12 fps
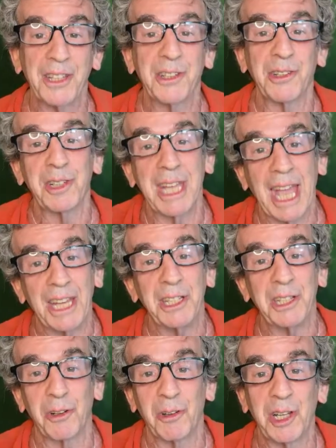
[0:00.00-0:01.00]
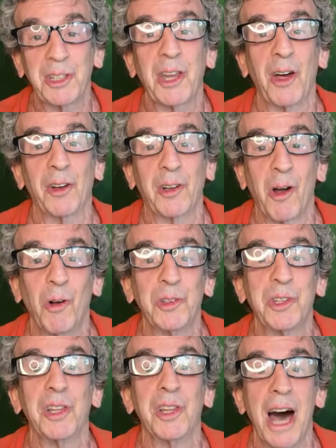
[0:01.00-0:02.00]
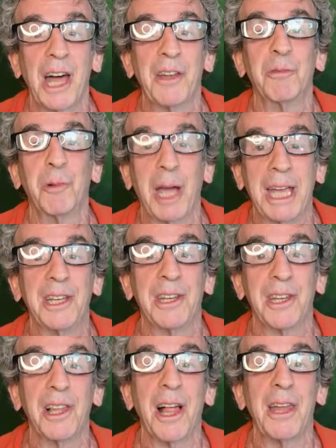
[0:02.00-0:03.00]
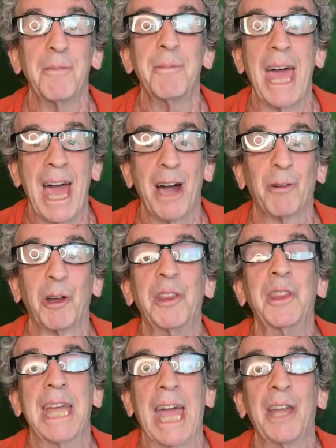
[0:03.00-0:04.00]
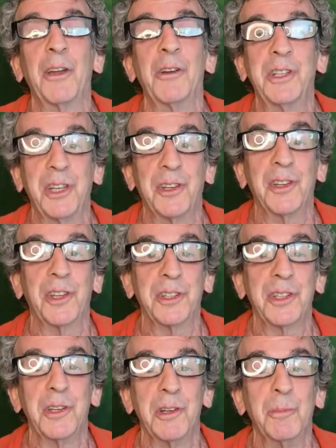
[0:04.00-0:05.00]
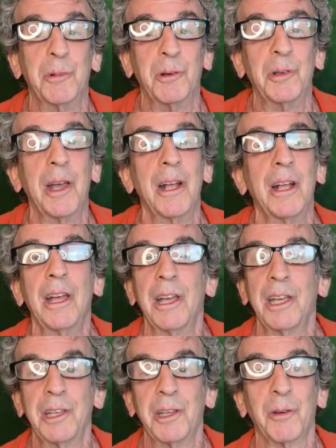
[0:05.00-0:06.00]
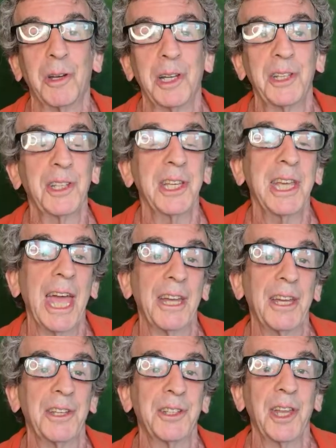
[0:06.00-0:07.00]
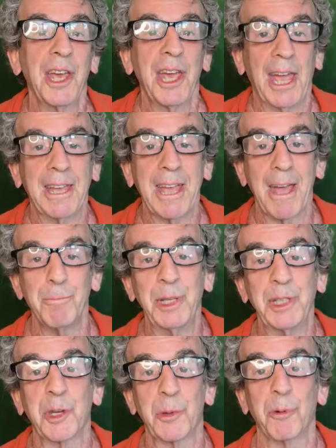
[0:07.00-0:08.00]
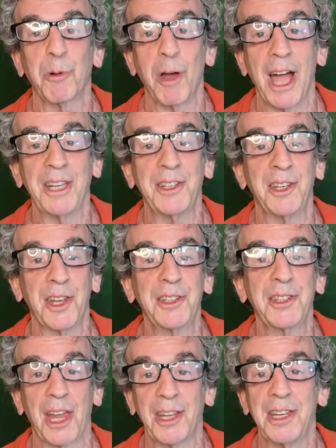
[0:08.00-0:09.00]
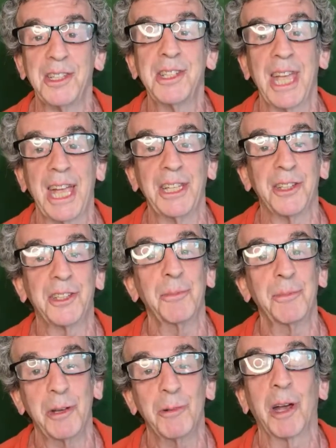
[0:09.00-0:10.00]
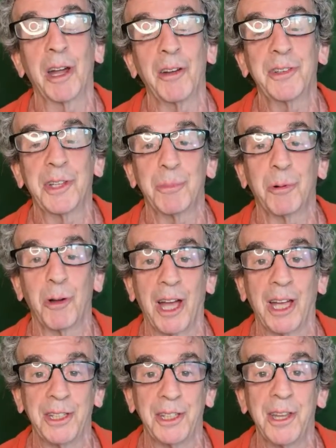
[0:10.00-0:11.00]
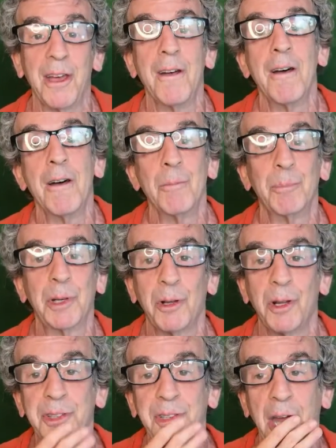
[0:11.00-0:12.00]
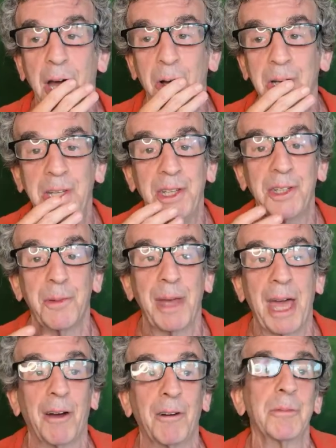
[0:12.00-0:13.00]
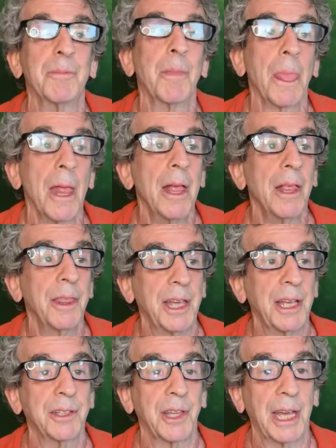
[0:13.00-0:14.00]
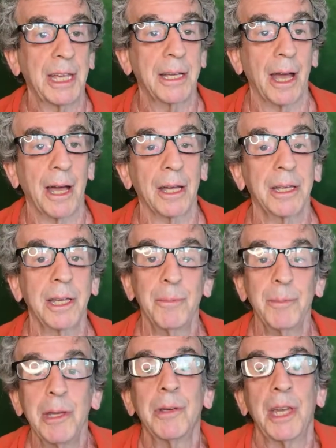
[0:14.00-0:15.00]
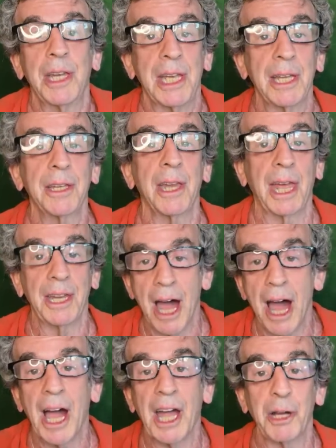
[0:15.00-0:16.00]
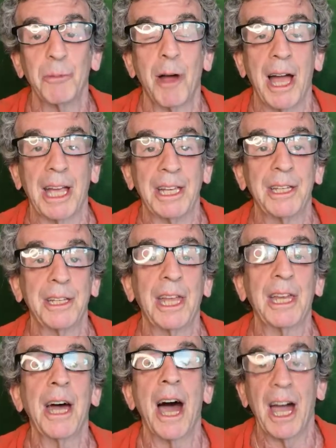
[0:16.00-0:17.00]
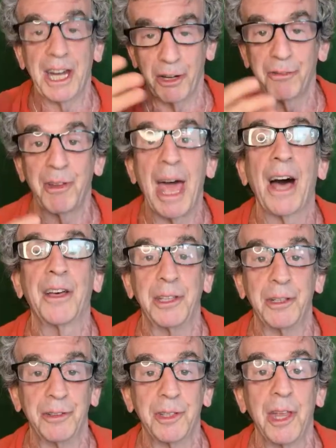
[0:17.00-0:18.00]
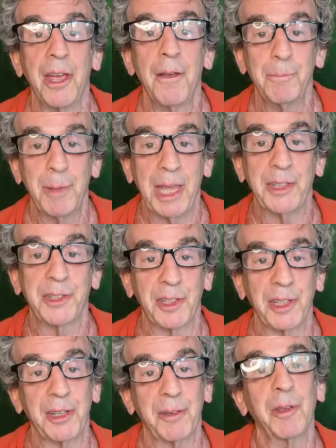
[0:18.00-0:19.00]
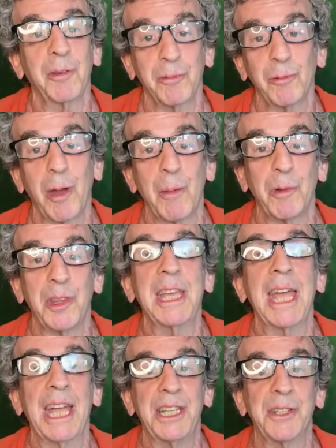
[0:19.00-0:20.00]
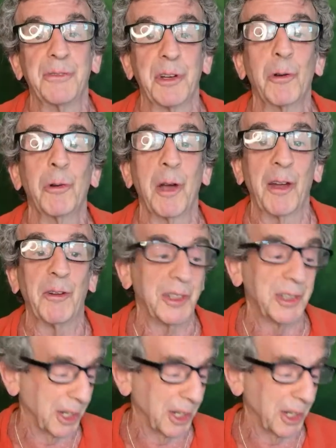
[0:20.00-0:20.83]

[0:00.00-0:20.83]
So again, Uranus holds a lot of weight and a lot of power in the energies of this new moon. Uranus, again, it can be surprises and sudden changes, so be aware of surprises, but also it is about things like community and higher mind and higher values. Basically, you remember the age of Aquarius.